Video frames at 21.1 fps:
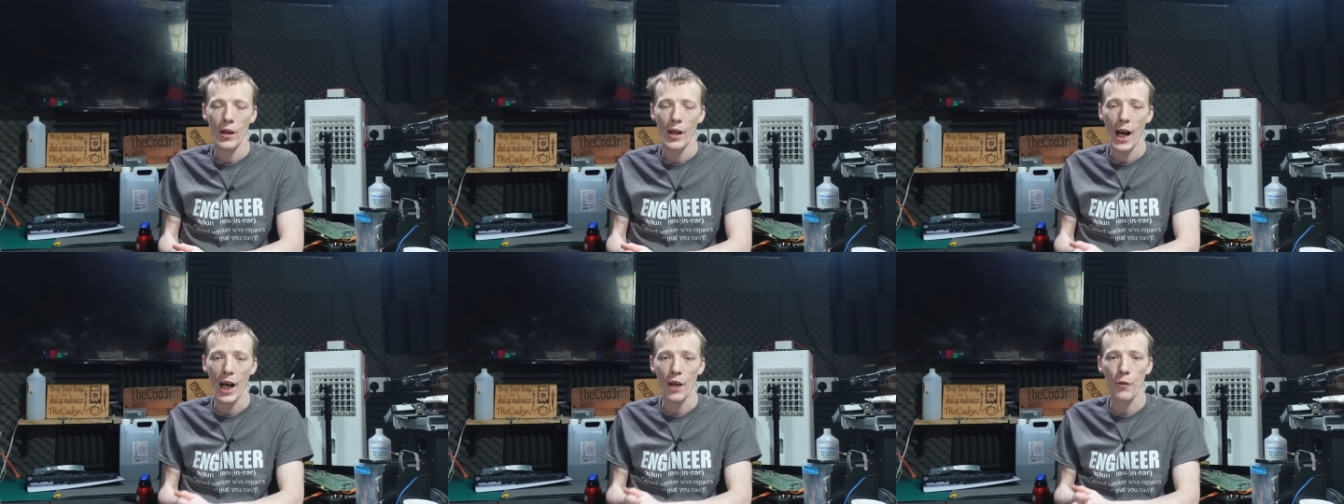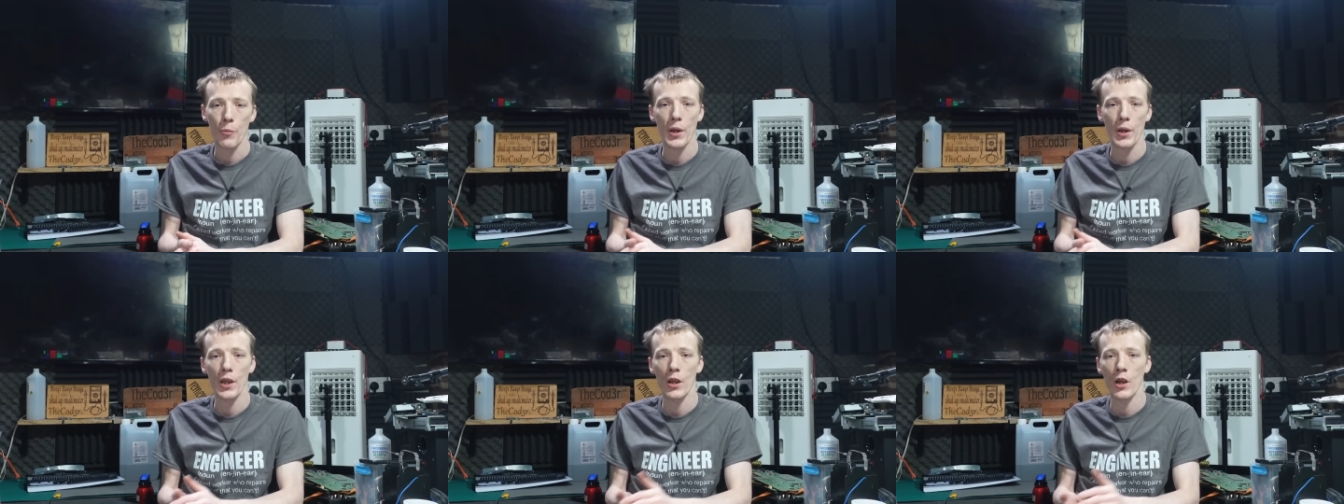
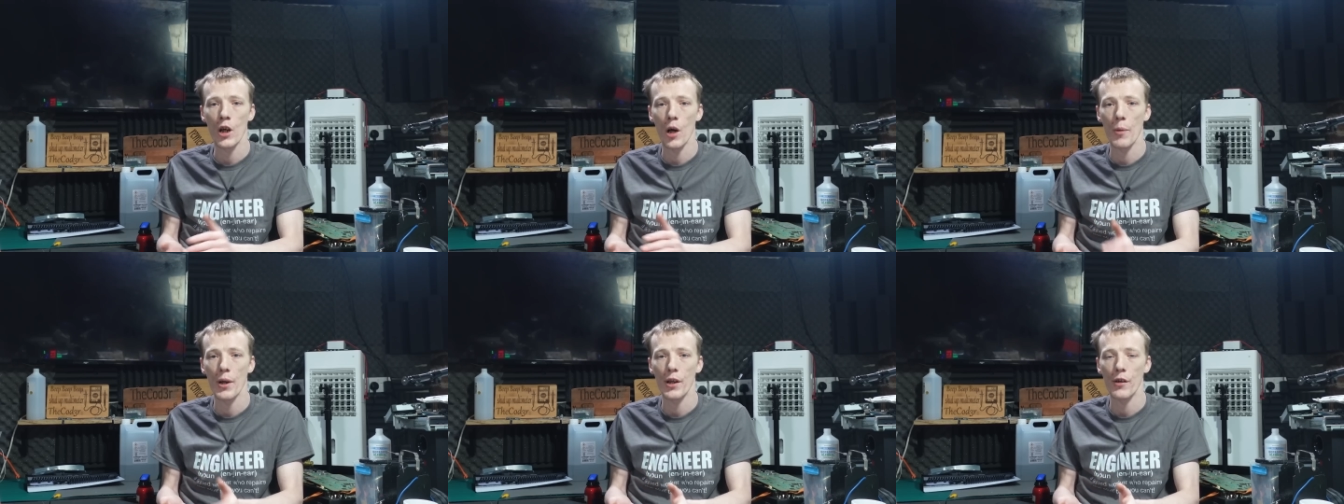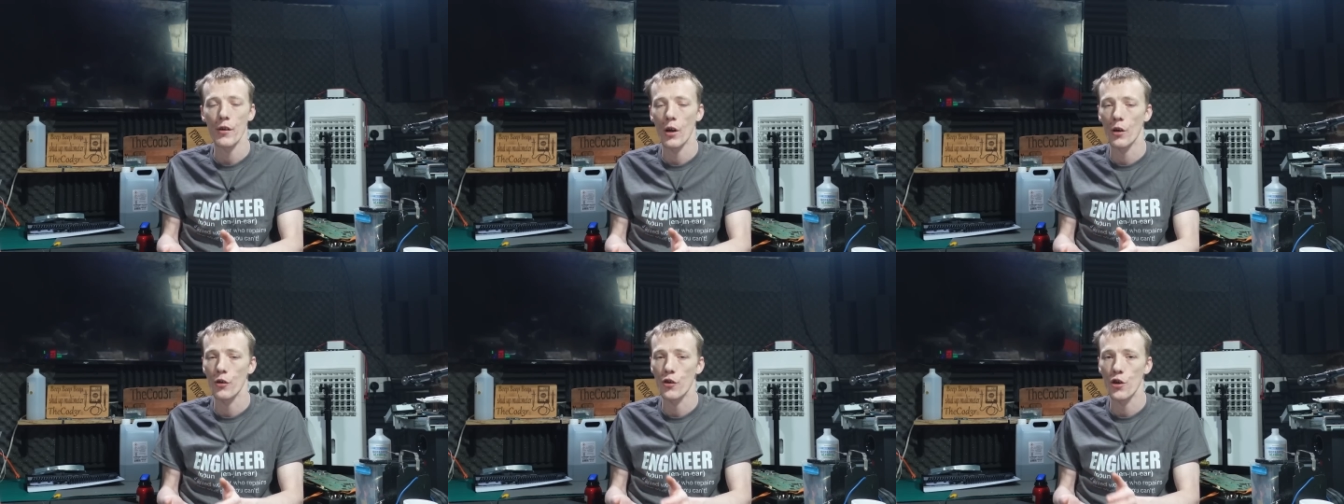Ask me in the
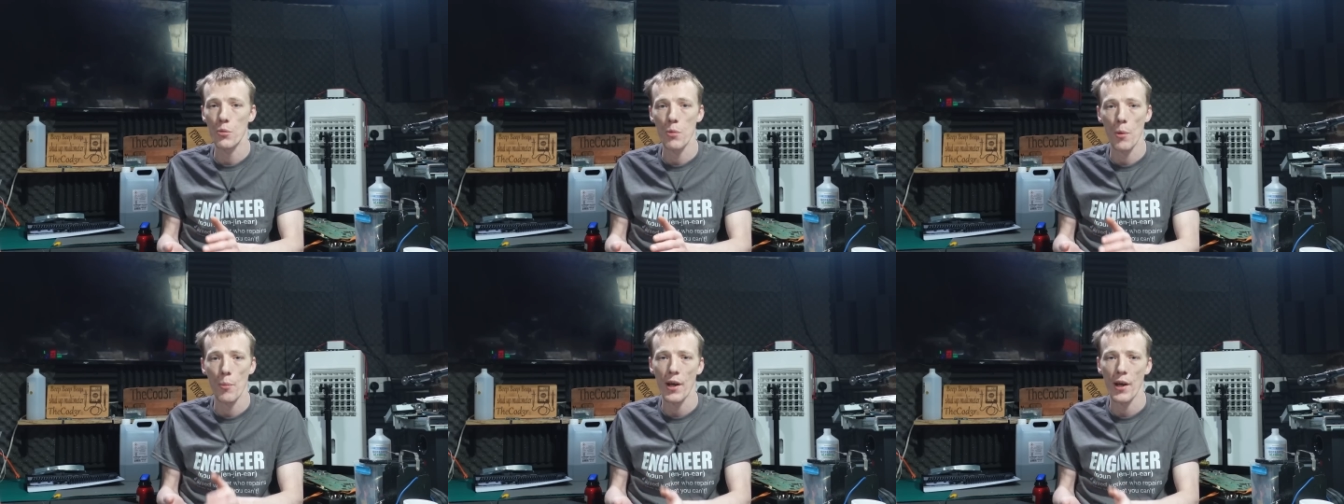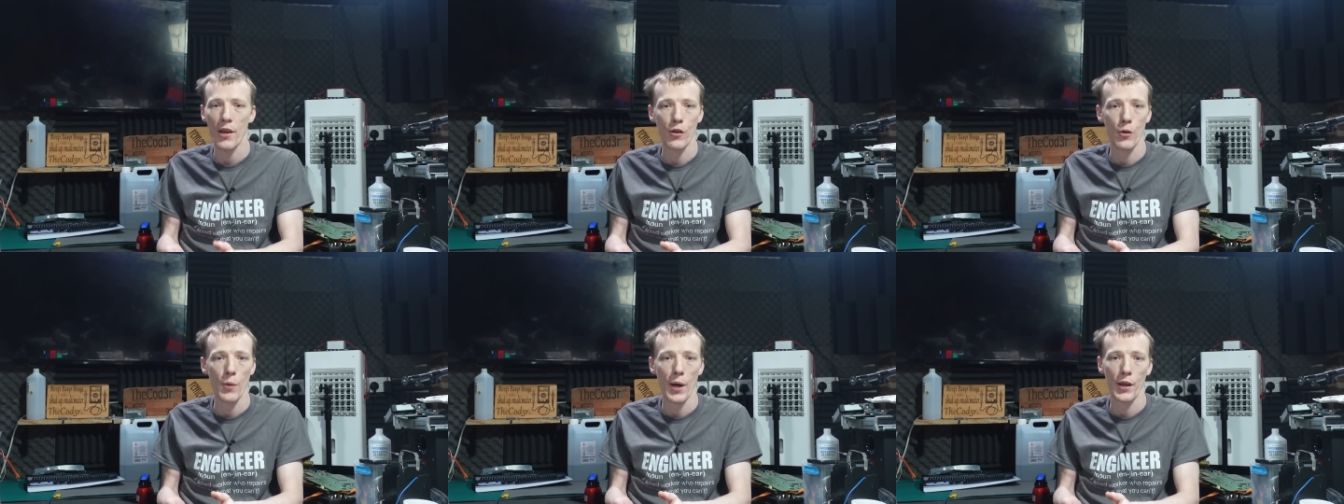comments, I'll do my
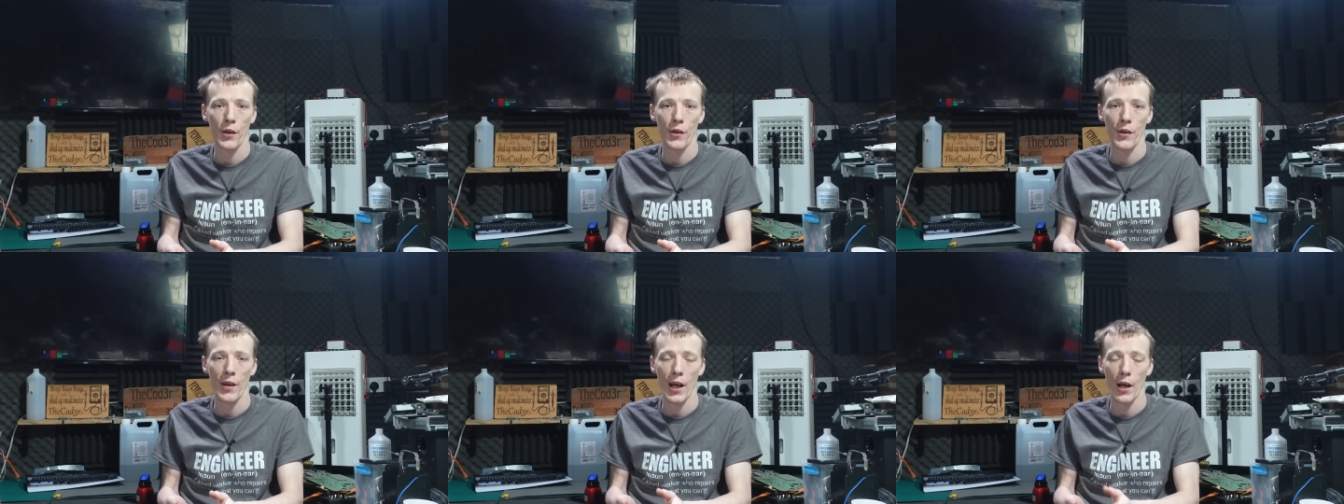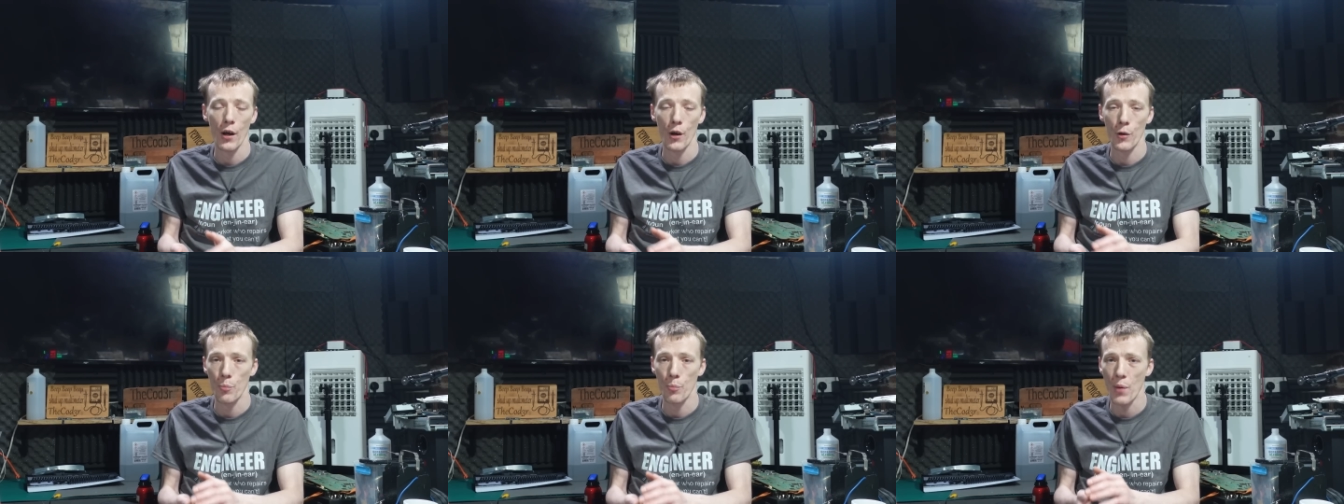best to
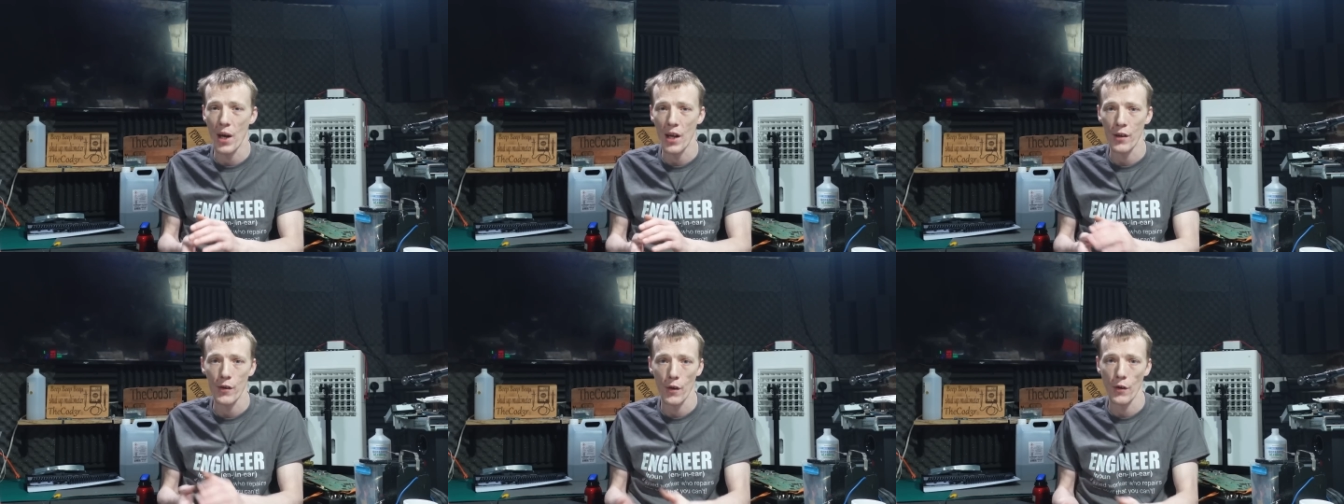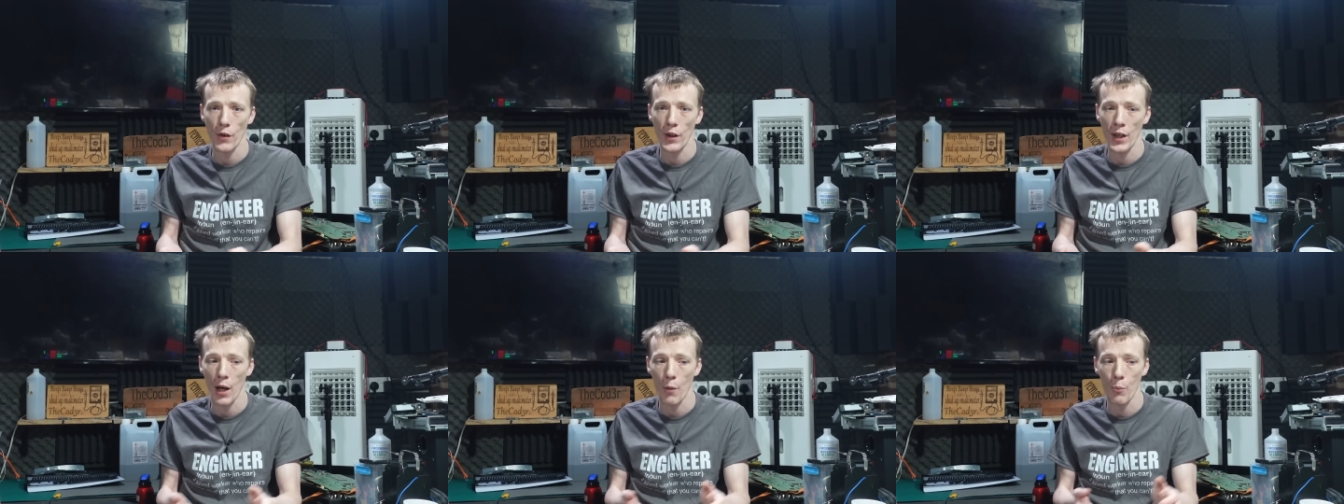answer as best
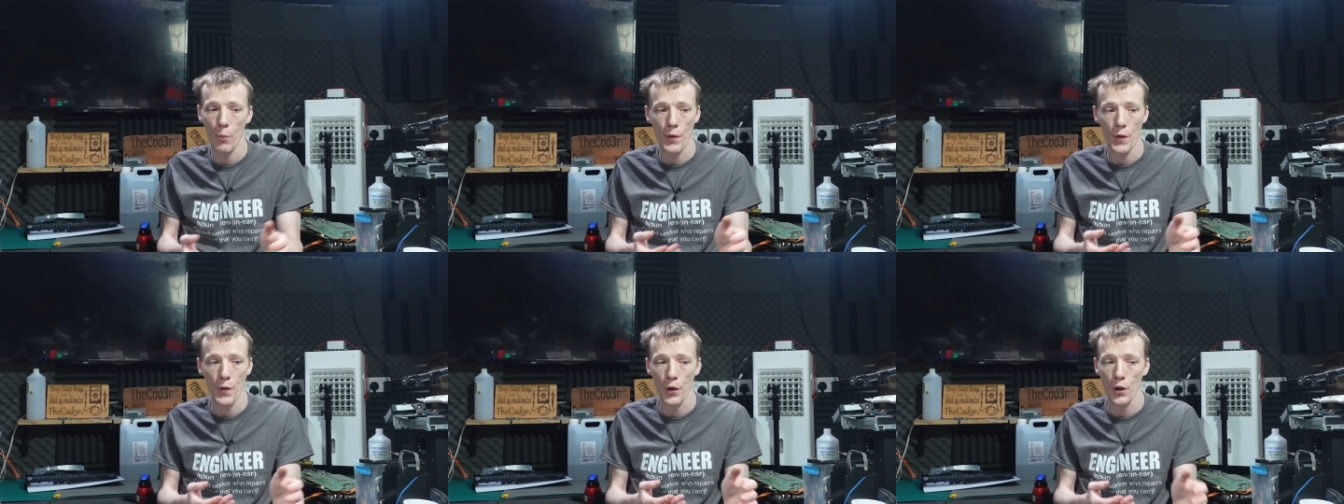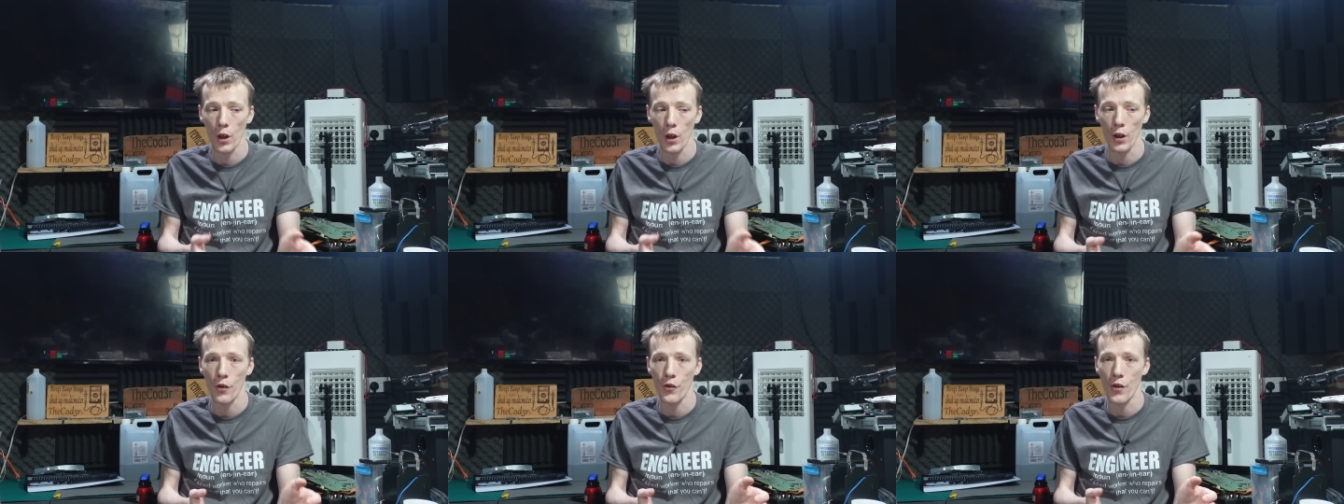as I can with the
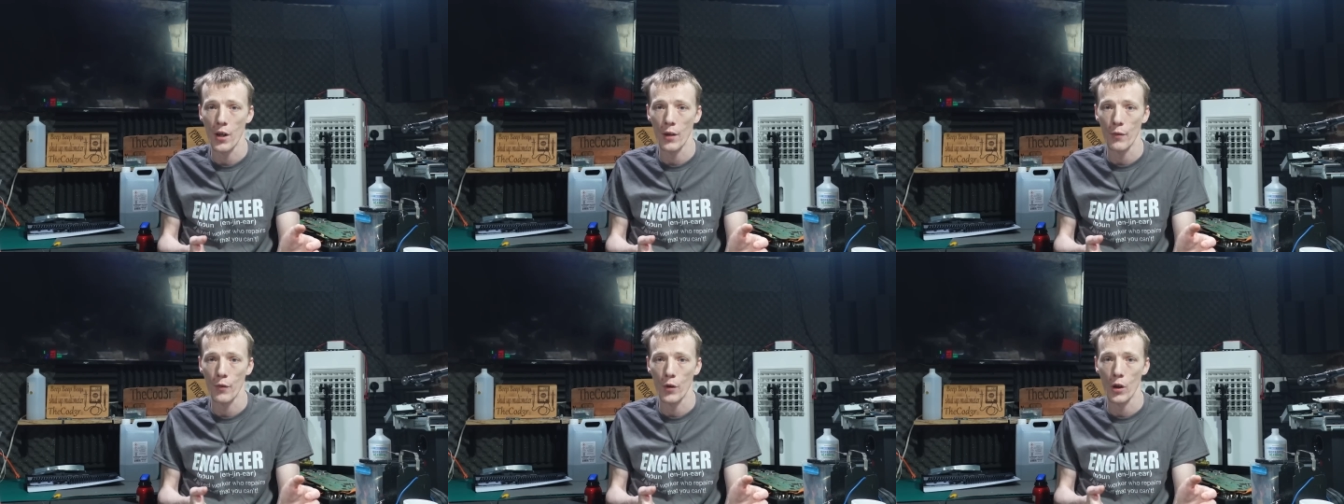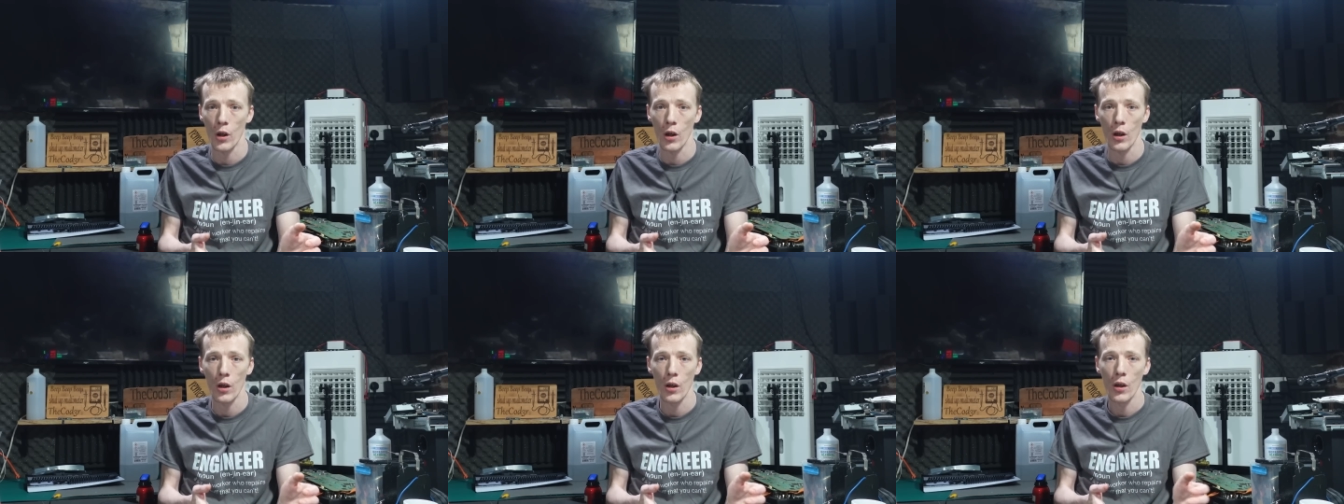knowledge that I've
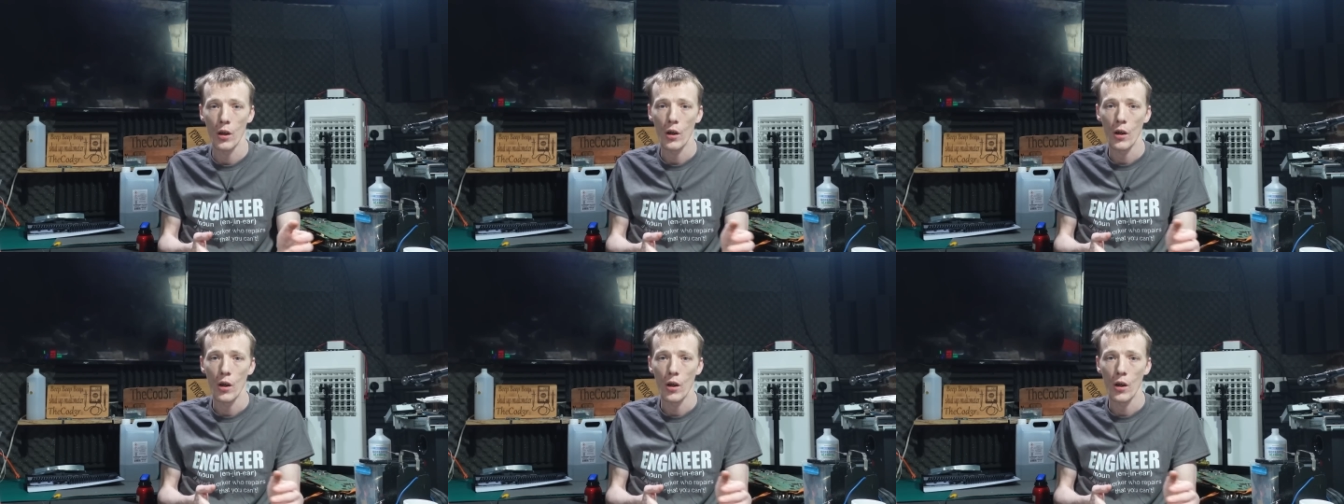got.